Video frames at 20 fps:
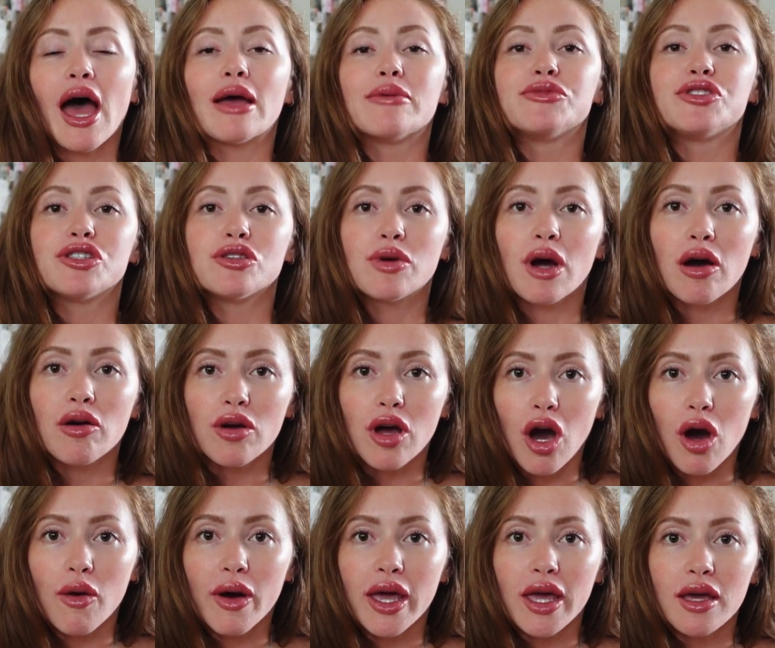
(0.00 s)
I'm too
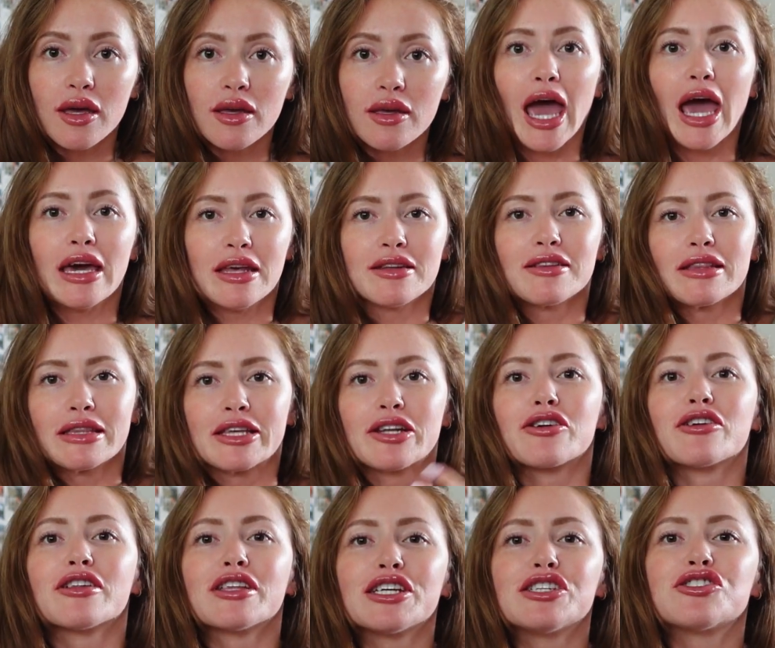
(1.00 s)
outgoing, and
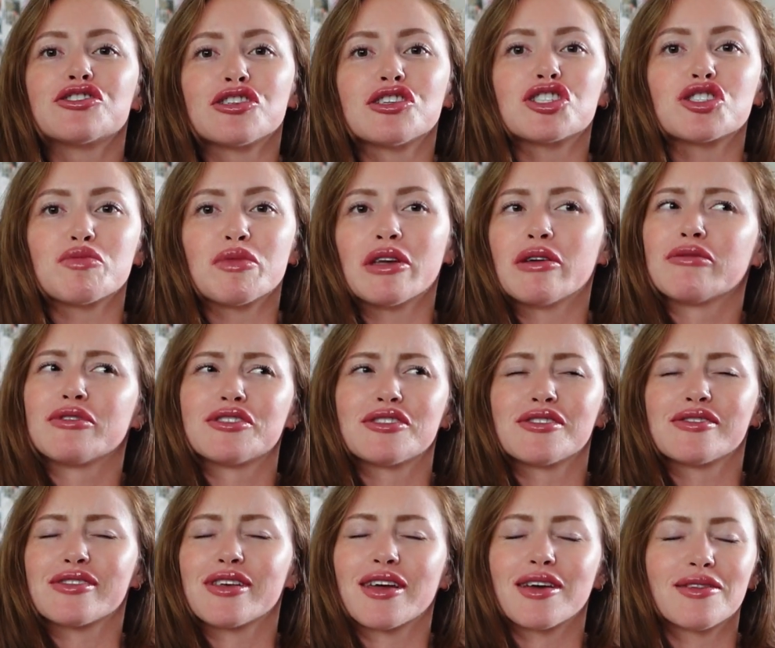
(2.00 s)
literally shush me, which
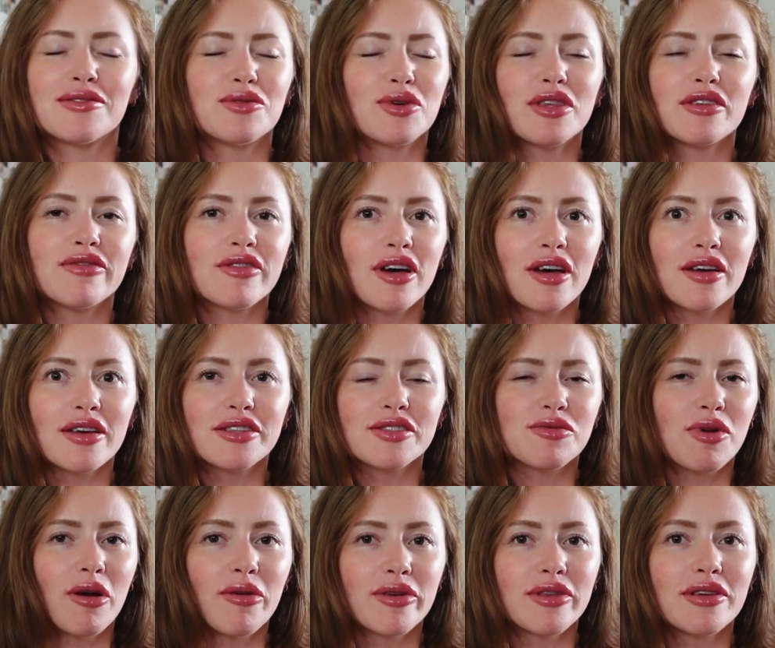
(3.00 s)
is like, what the fuck is
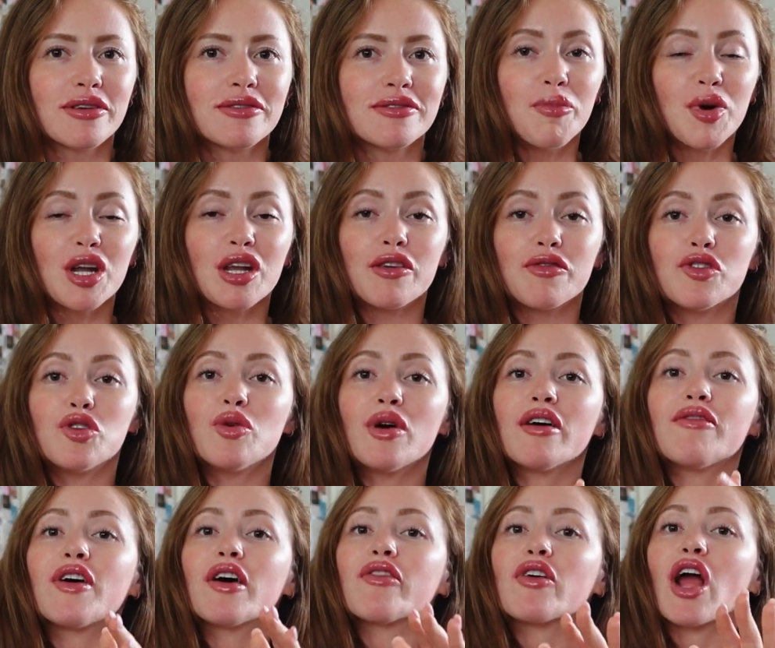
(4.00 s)
wrong with you? But if you
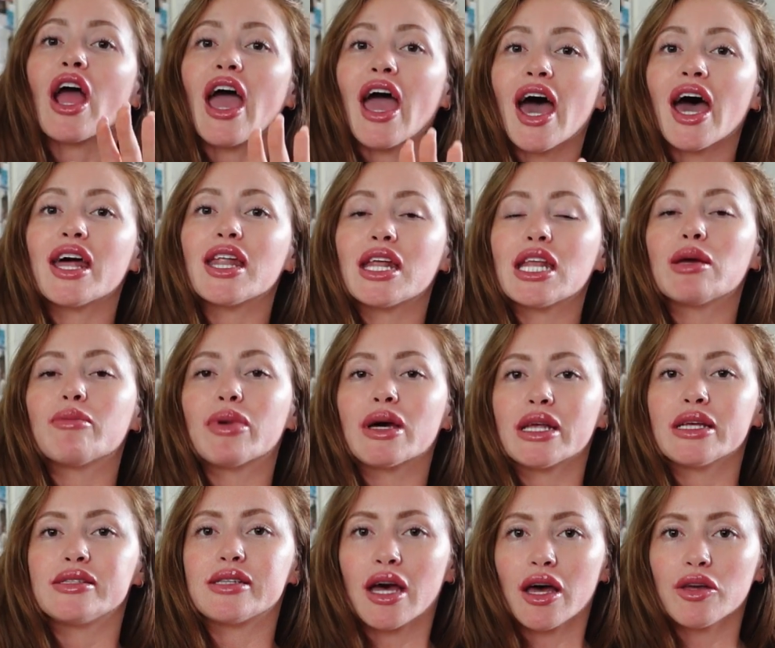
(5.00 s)
have ever had
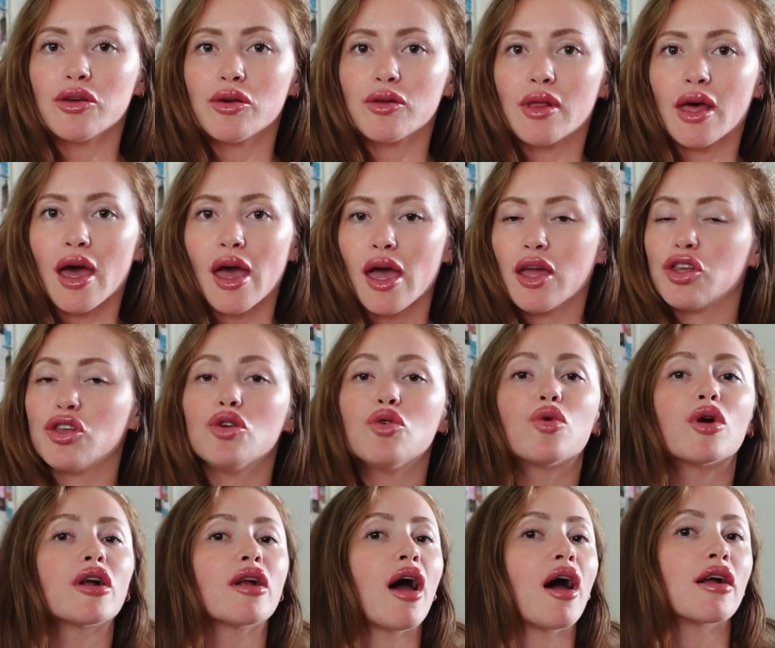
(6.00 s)
anybody tell you that and you
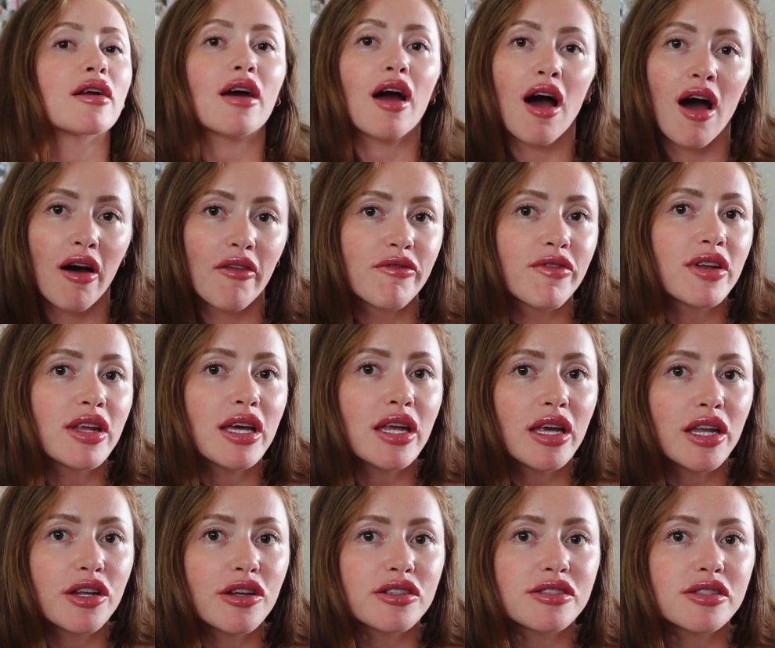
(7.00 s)
were not confident
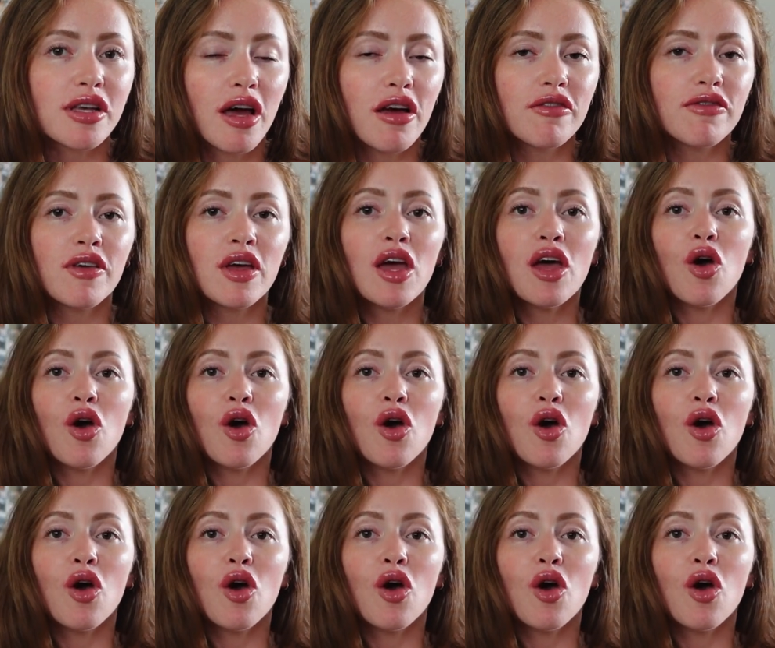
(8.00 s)
in yourself,